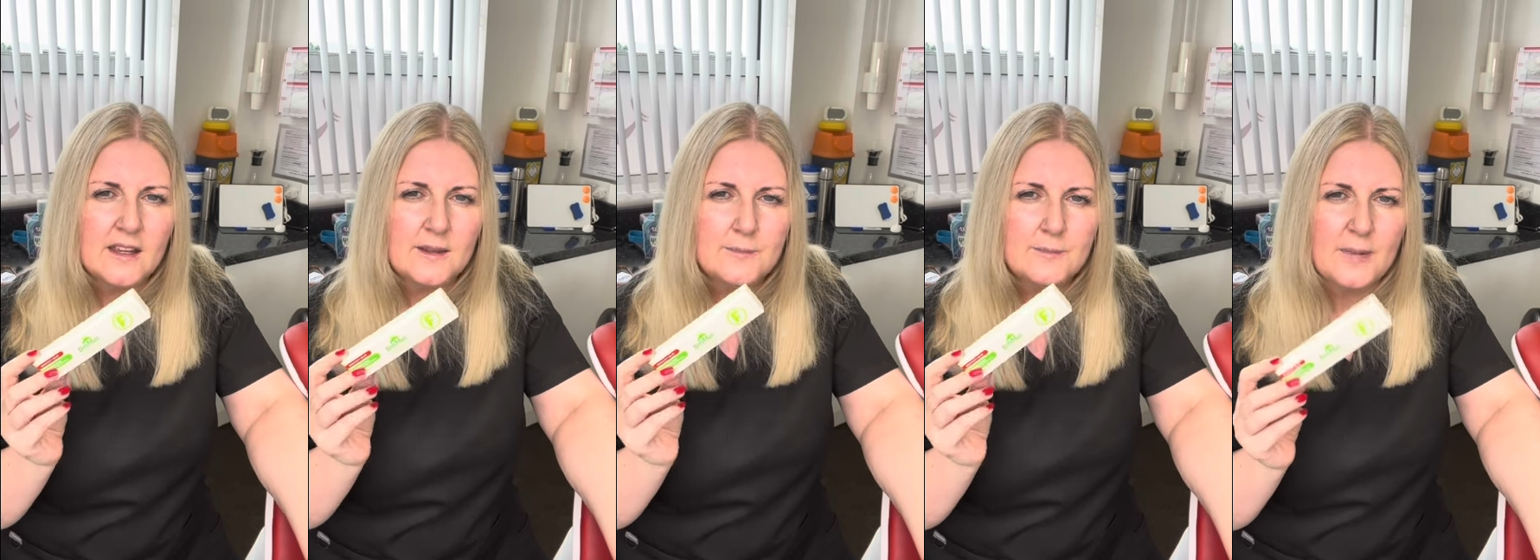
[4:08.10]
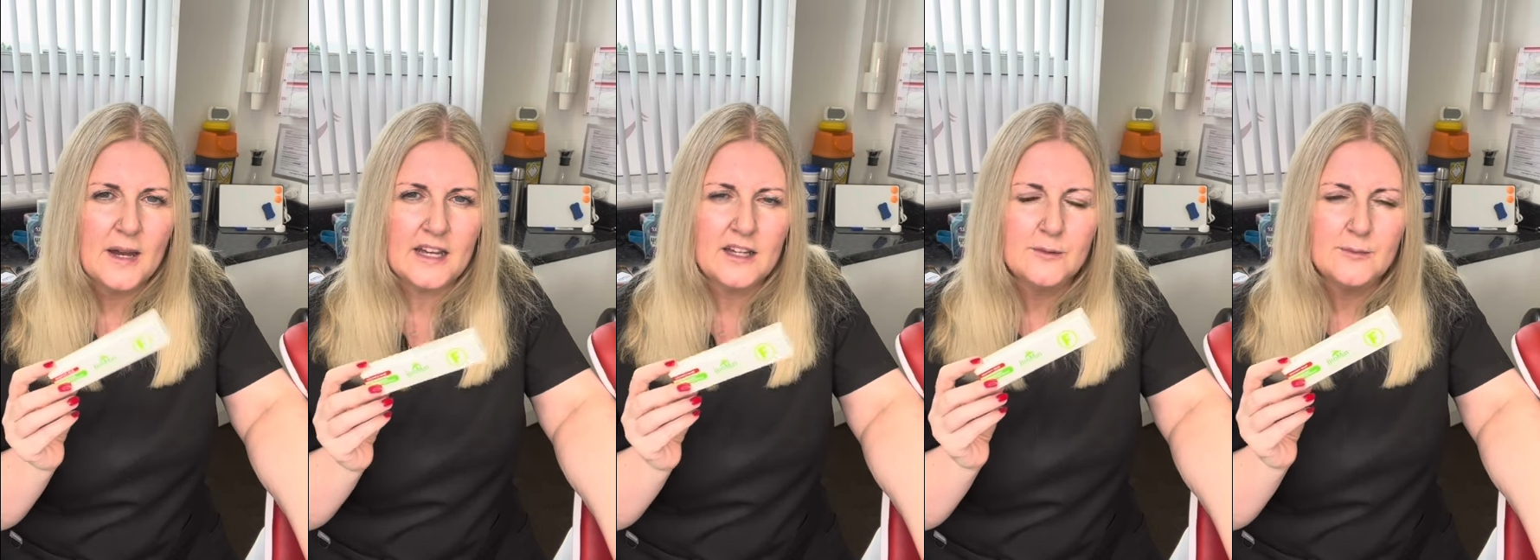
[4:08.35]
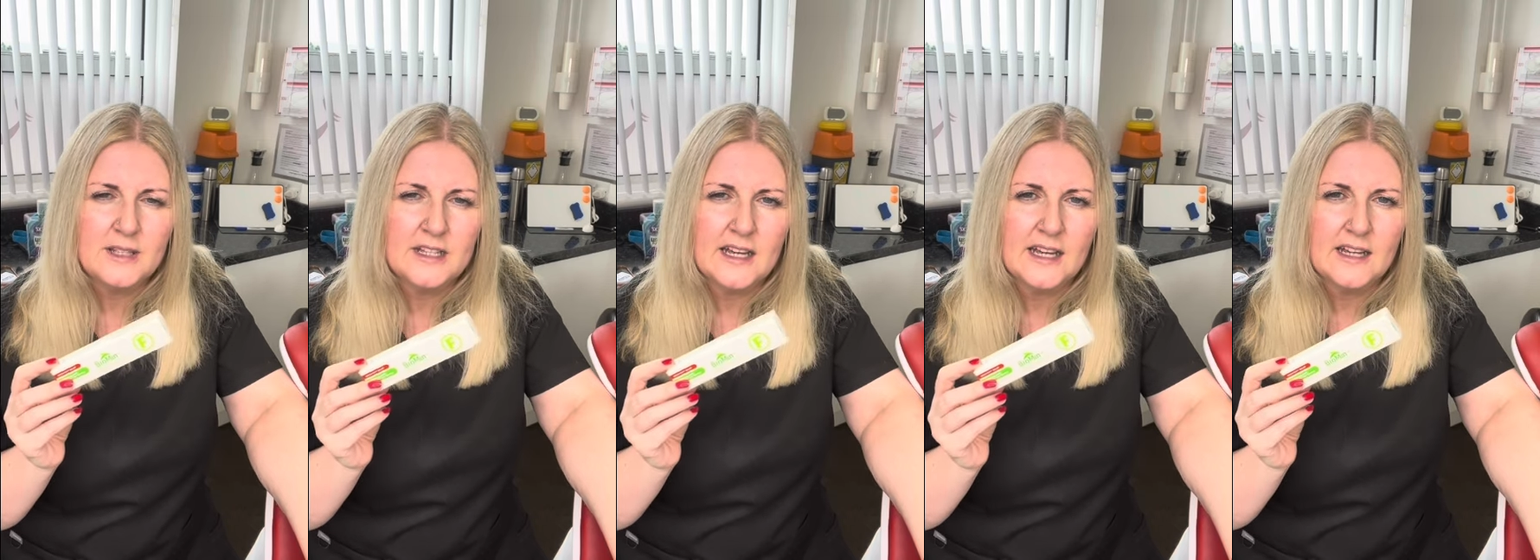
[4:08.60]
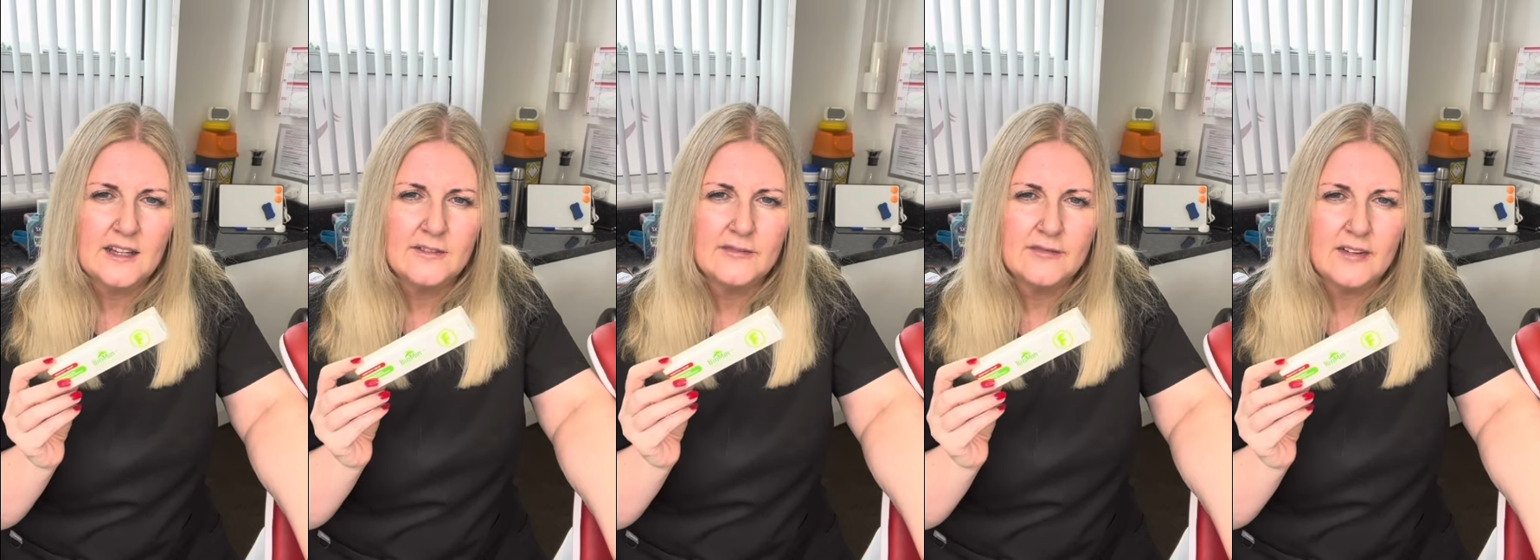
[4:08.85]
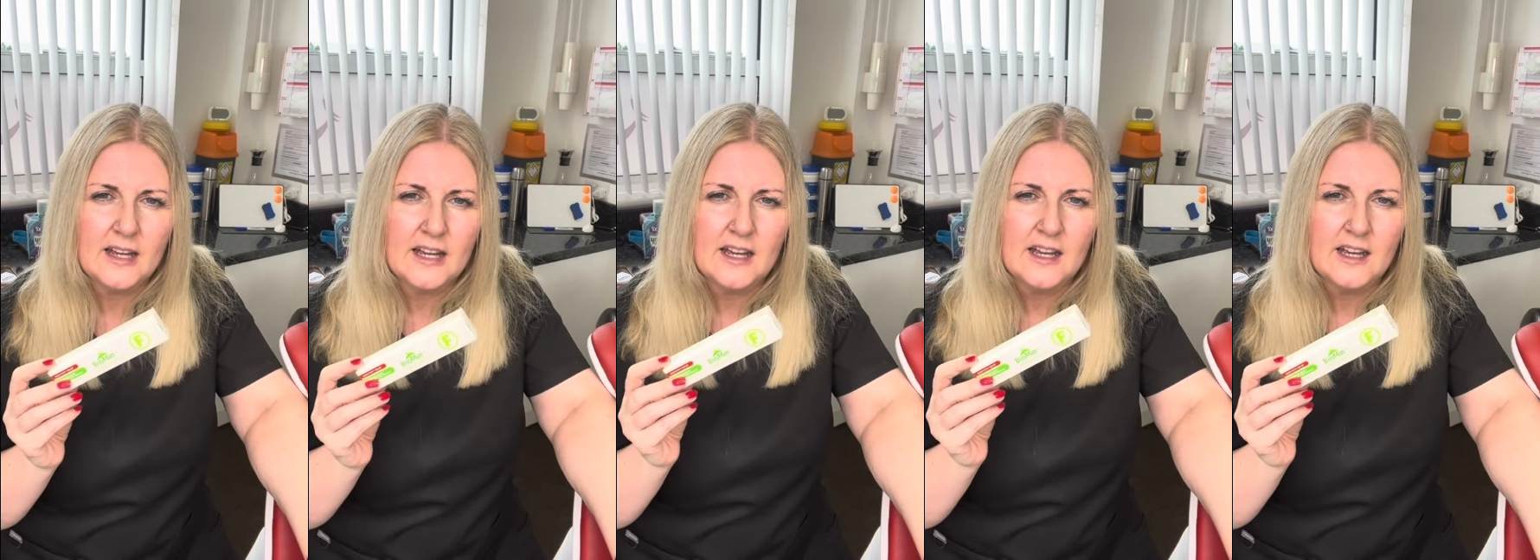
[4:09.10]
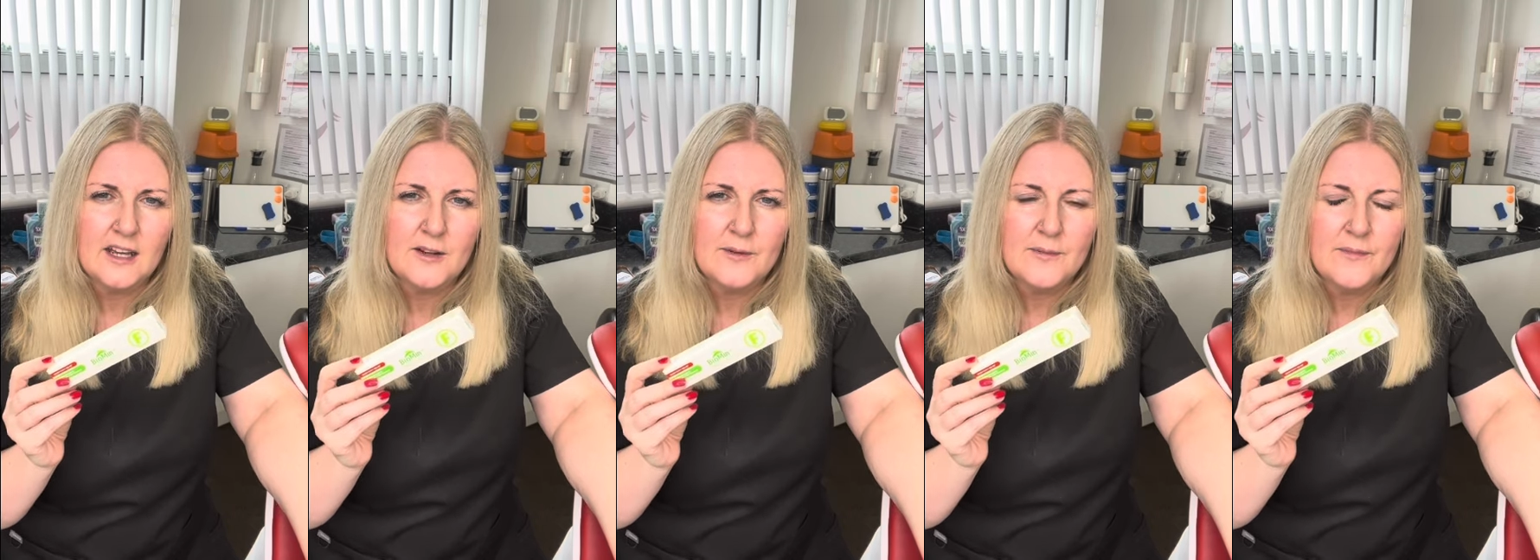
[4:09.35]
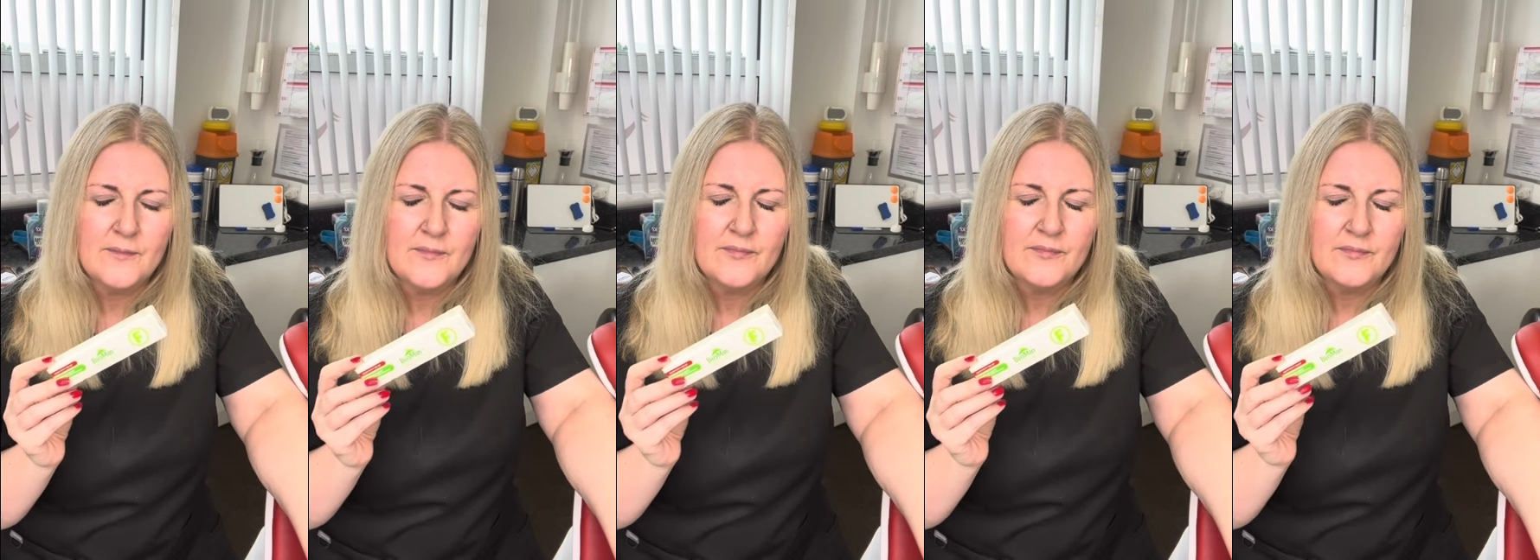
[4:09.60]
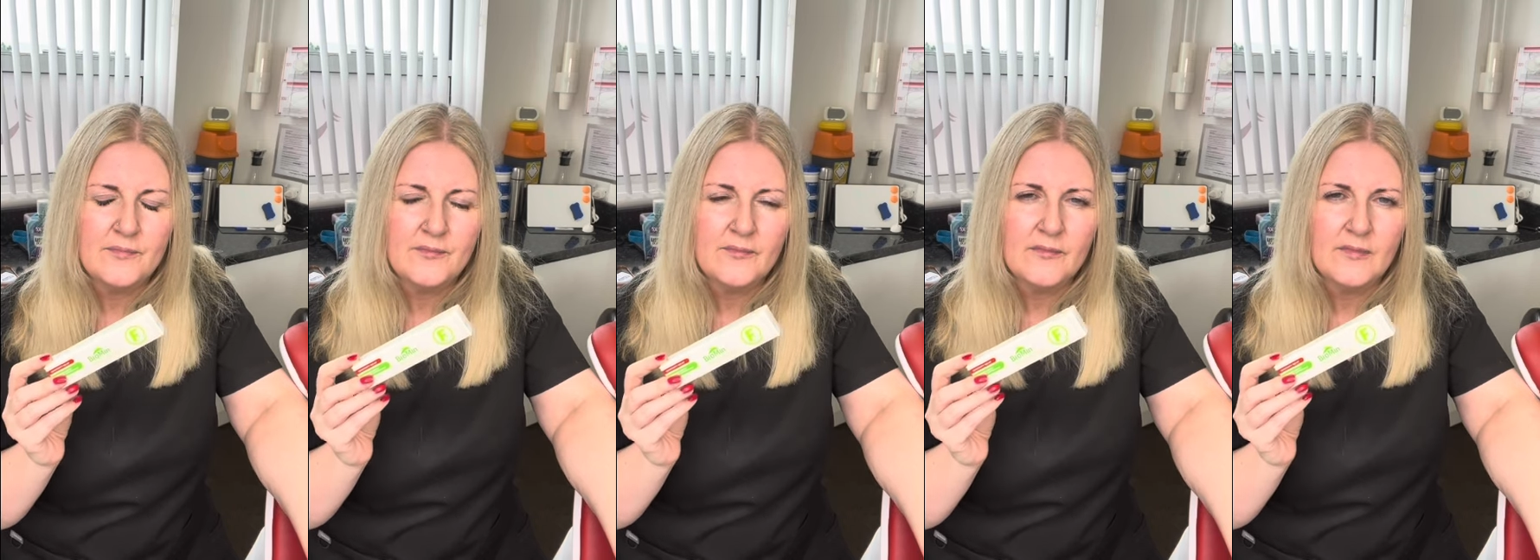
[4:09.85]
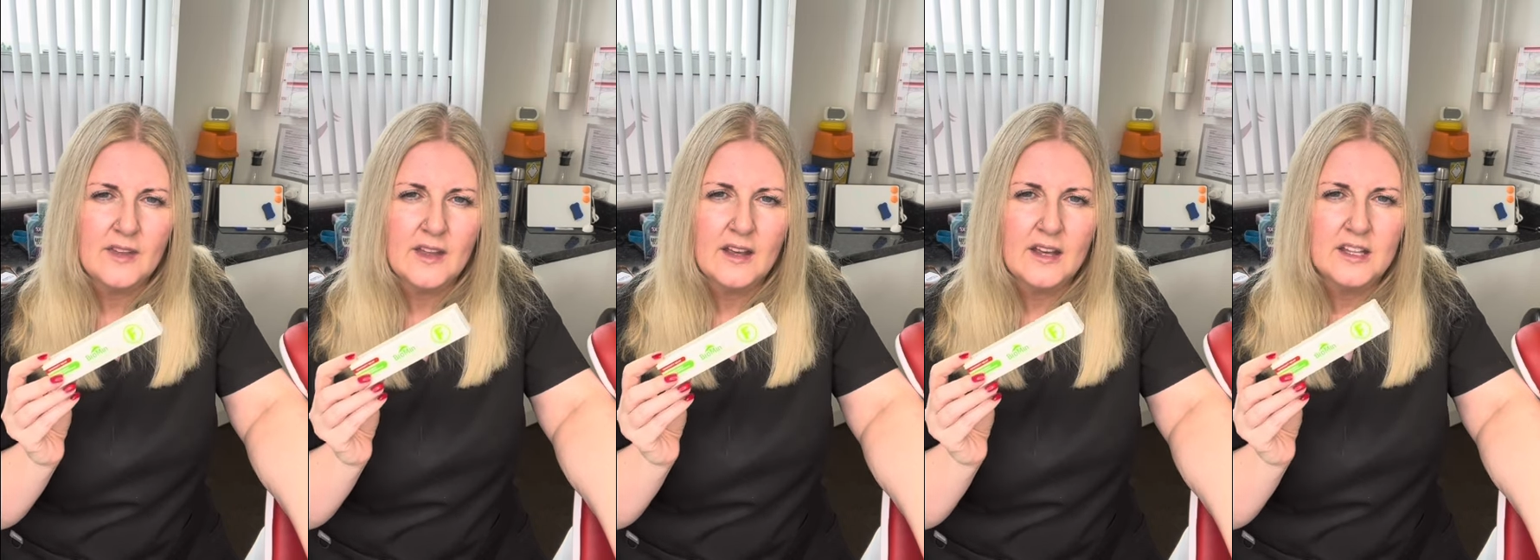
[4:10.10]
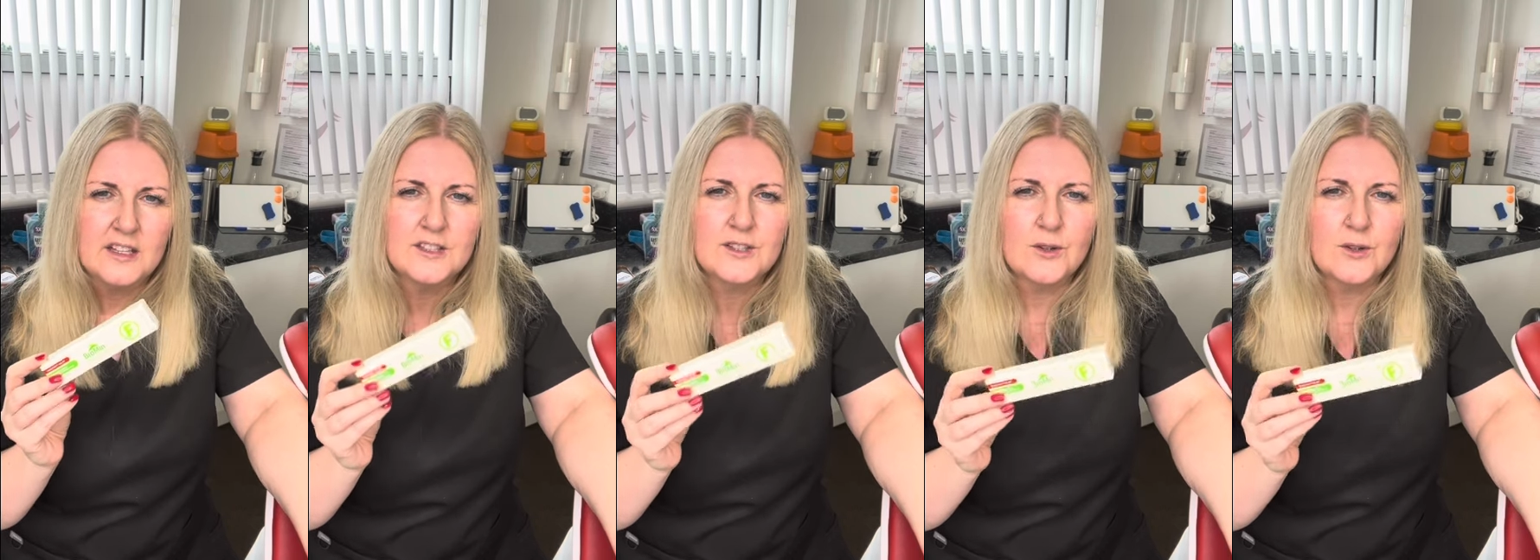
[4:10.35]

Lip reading: Biomin F is